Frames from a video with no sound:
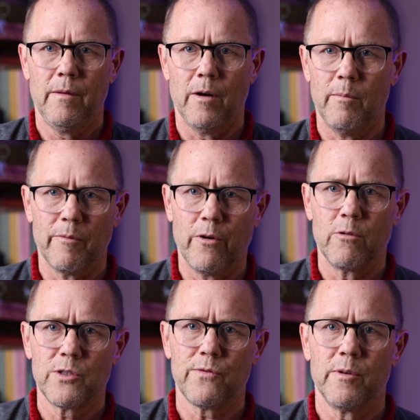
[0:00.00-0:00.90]
All my
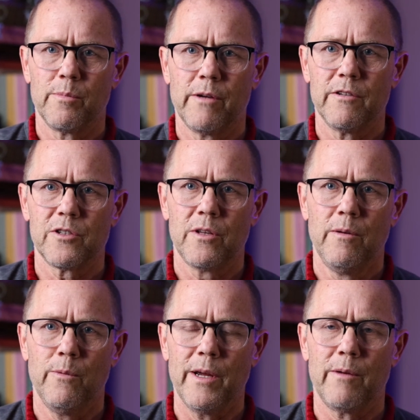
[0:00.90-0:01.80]
photos from the previous
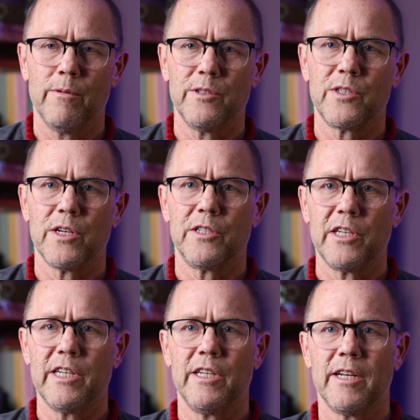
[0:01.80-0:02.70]
week was
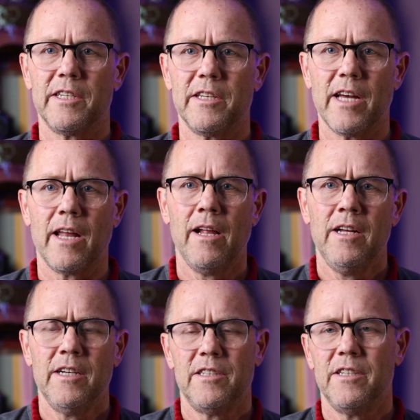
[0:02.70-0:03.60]
deleted. I did that,
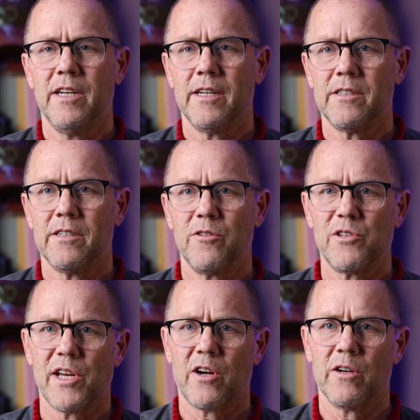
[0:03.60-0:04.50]
did not
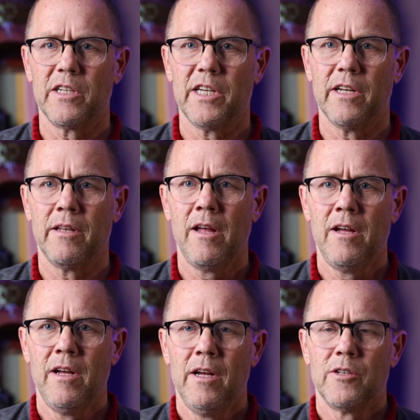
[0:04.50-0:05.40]
use that card again.
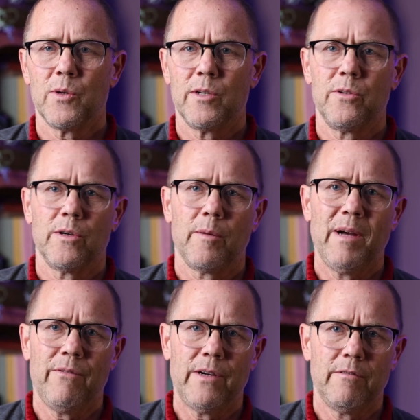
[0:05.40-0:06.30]
So I took
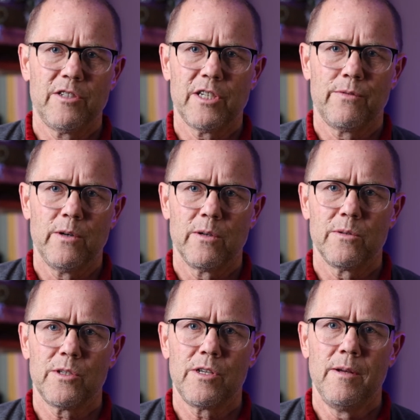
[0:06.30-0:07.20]
about 5 or 6
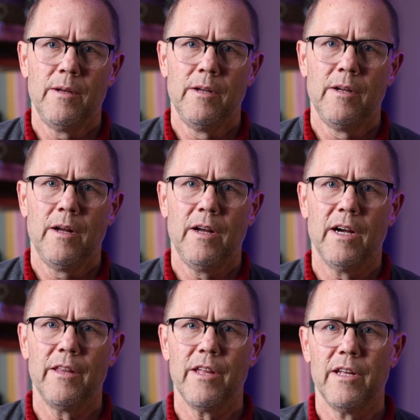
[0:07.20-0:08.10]
photos.
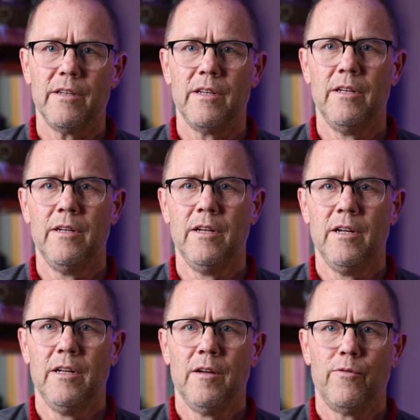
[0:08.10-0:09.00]
I then
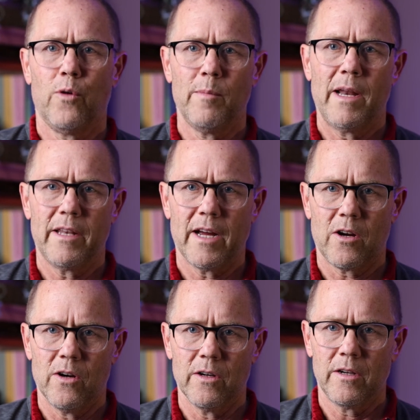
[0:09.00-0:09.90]
formatted that
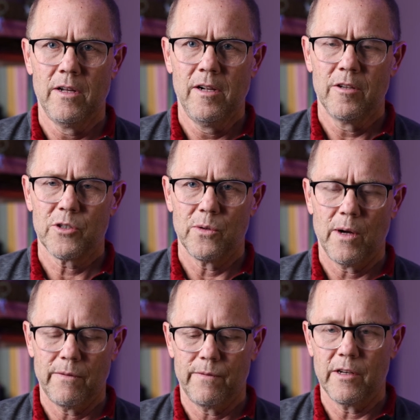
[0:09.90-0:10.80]
card. So
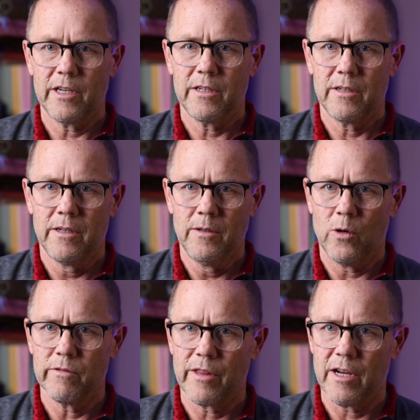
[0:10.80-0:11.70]
I deleted
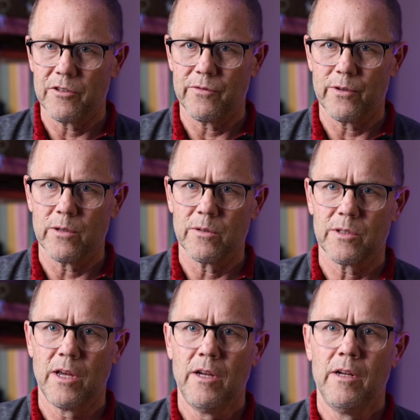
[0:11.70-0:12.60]
over 1,000
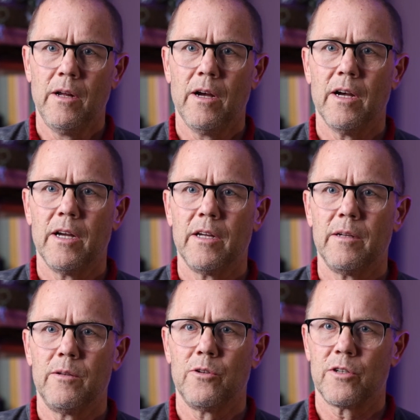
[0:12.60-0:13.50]
photos.
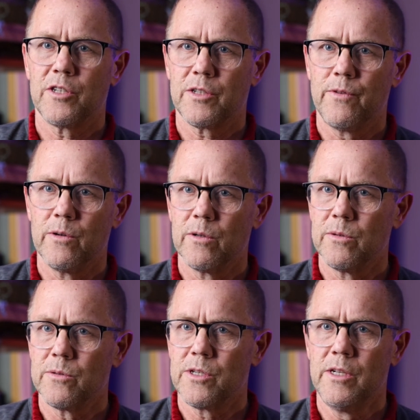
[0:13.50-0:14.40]
I took 6
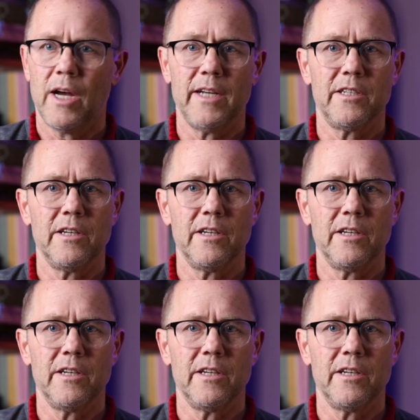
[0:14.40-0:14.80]
photos. I